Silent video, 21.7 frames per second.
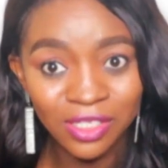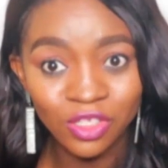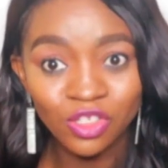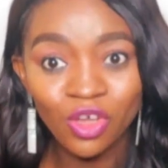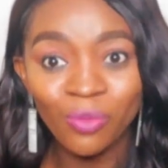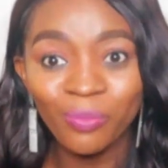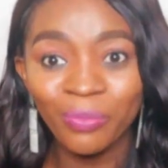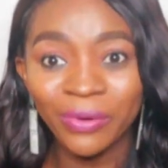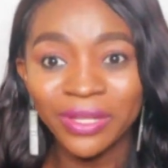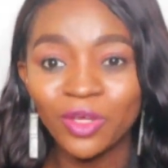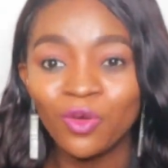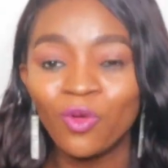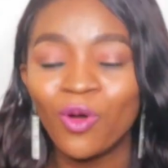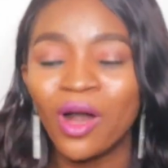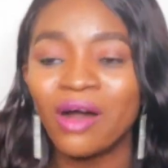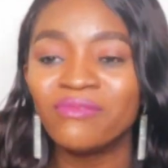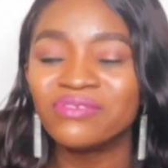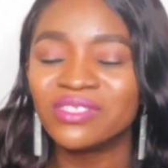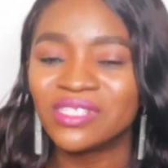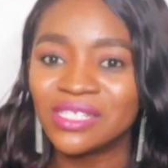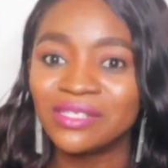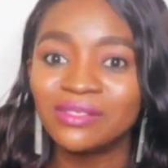is somebody who
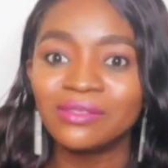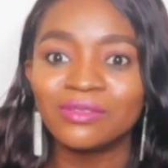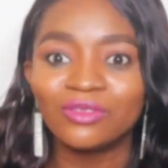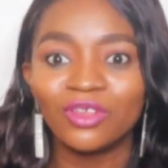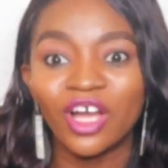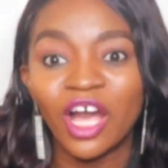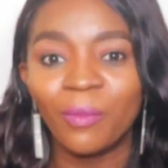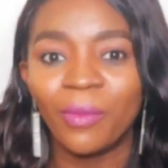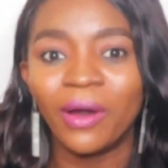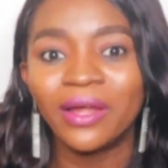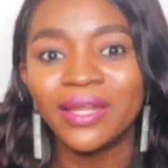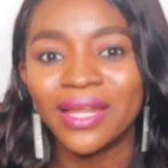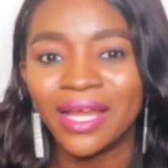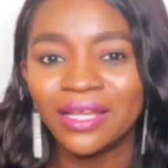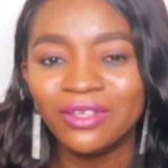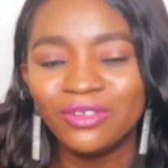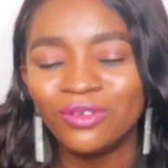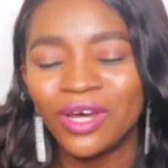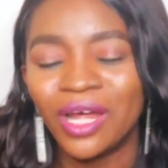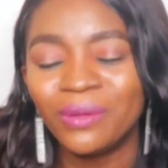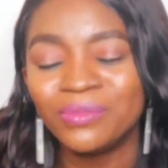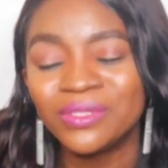I've seen talk about,
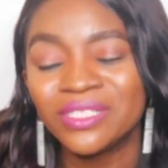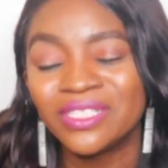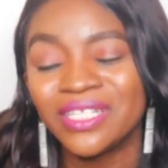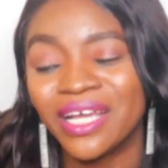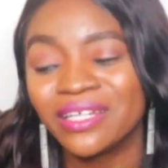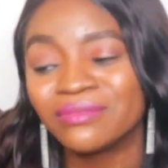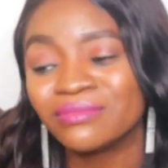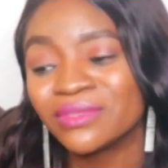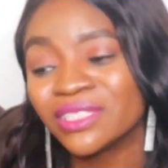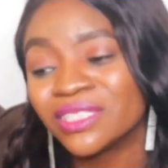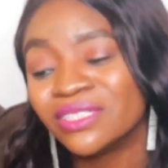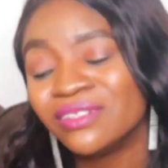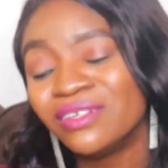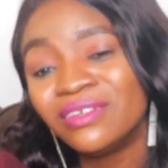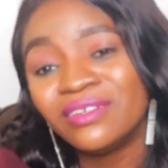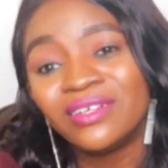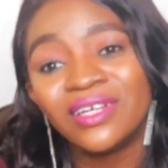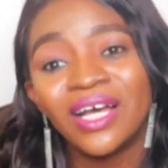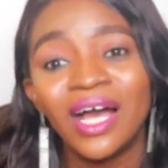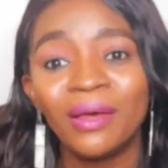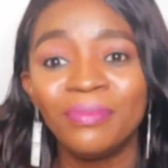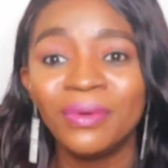and, you know, I'm just like,
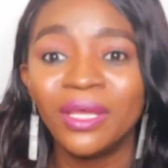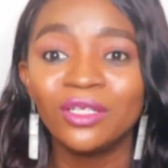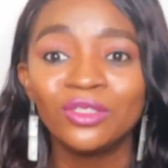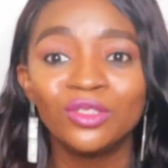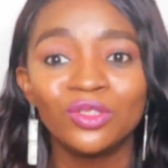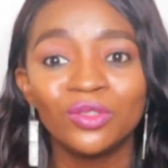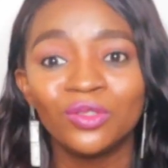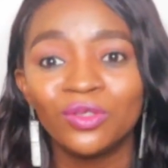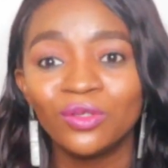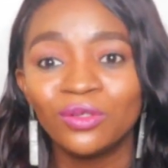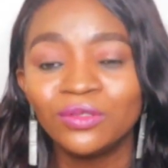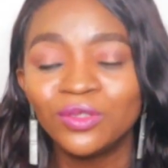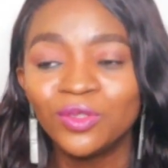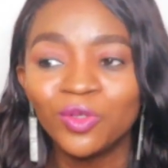I beg you.